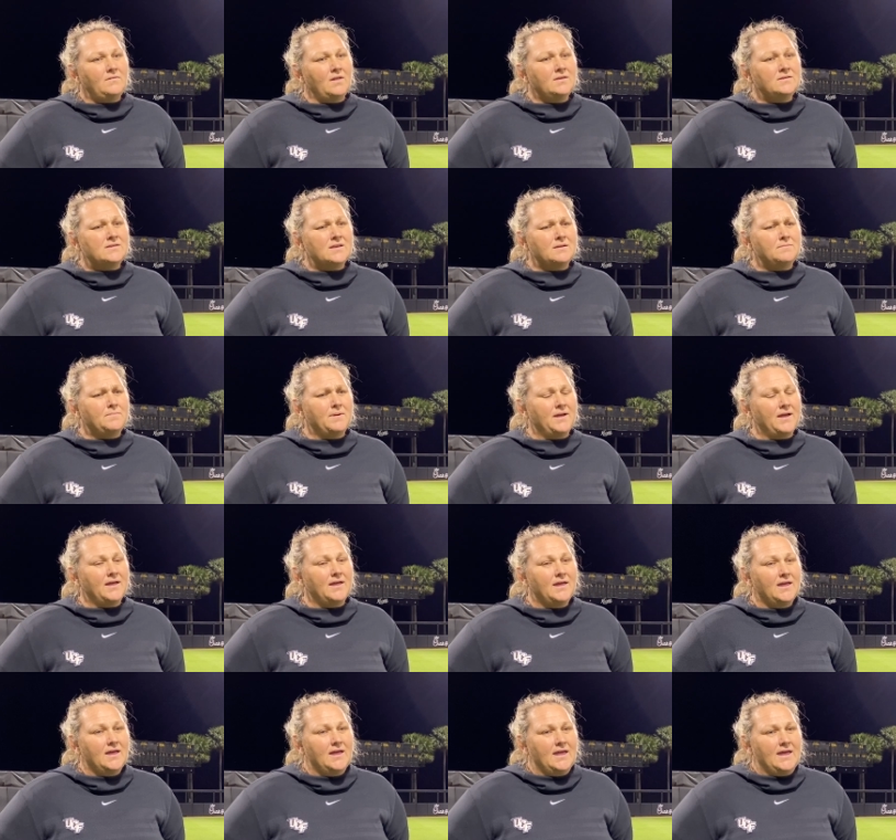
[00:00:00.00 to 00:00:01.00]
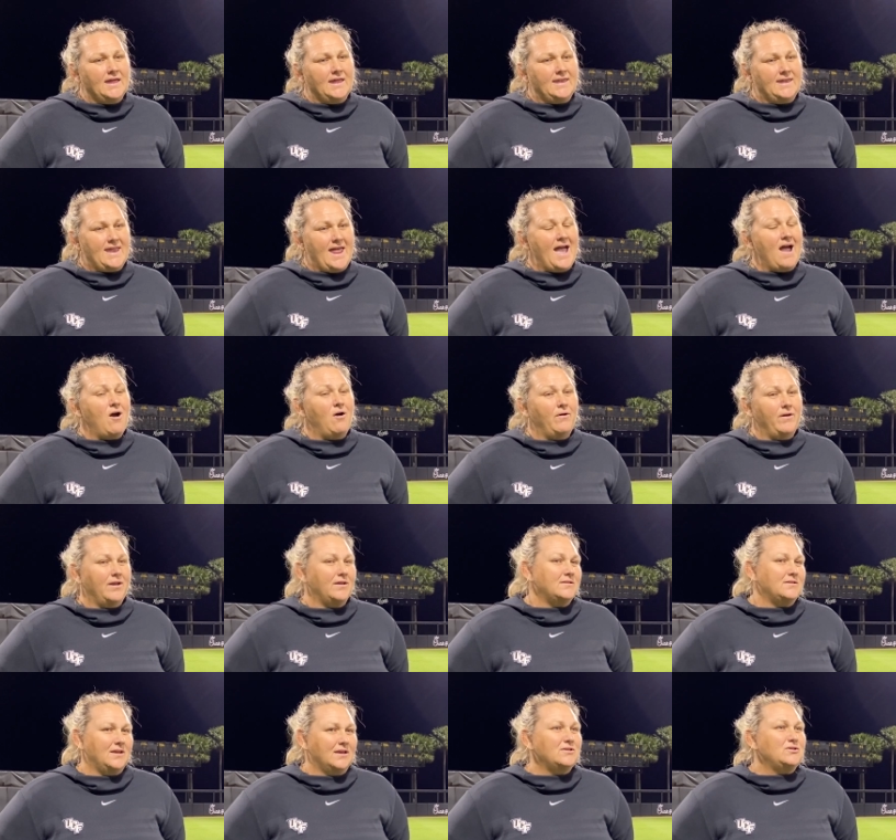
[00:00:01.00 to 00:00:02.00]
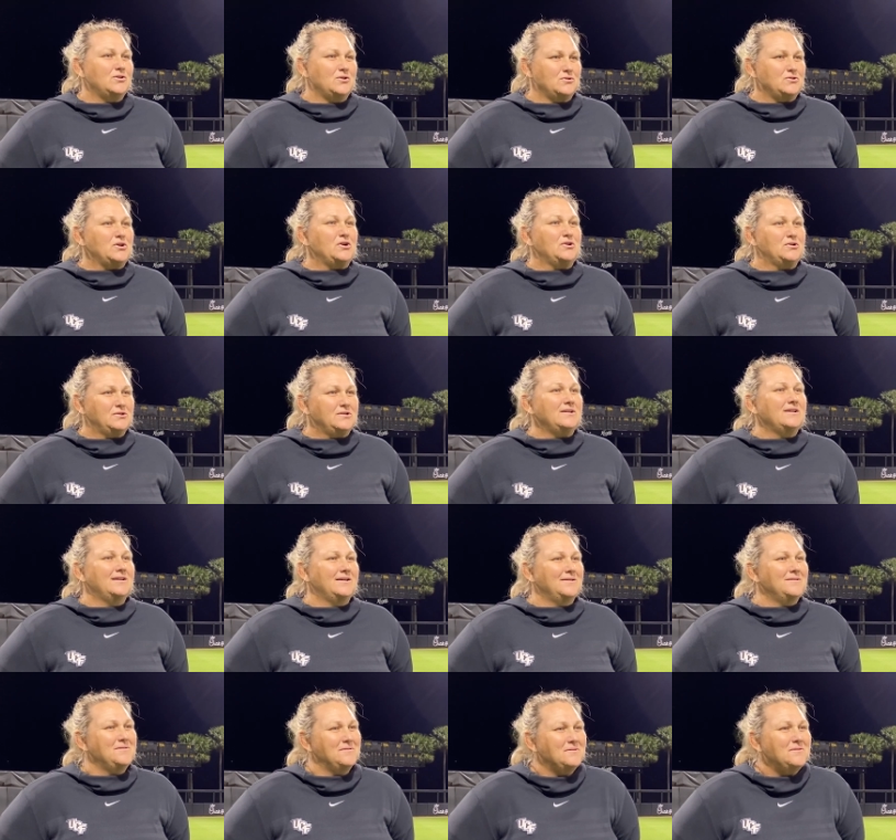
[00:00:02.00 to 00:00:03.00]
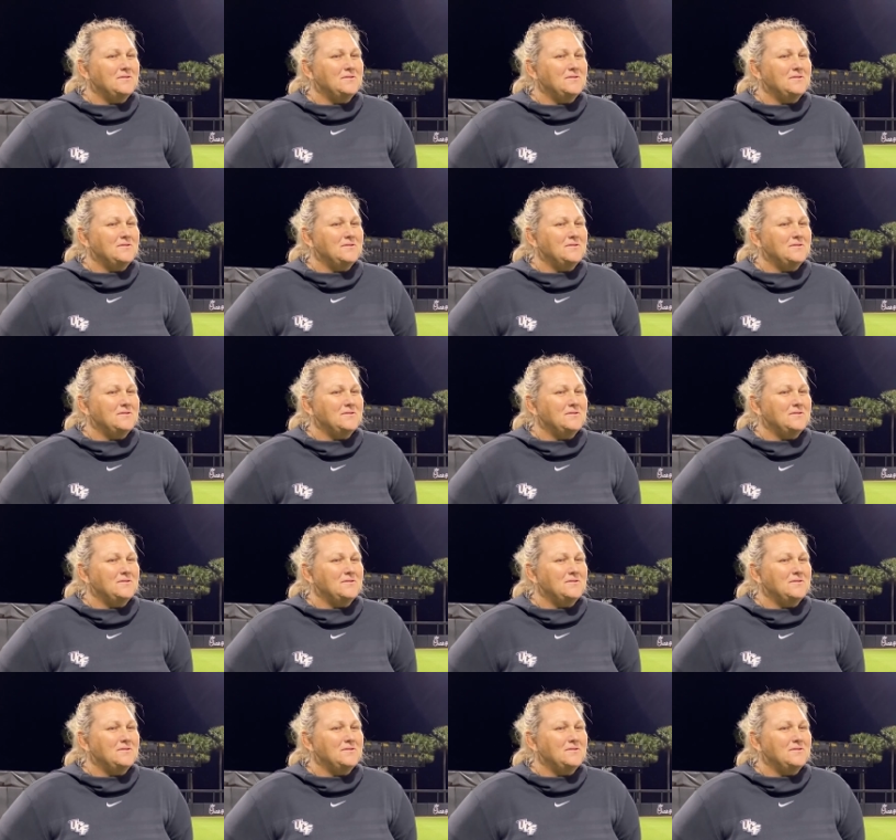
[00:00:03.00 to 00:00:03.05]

I said but now it, it's your turn to,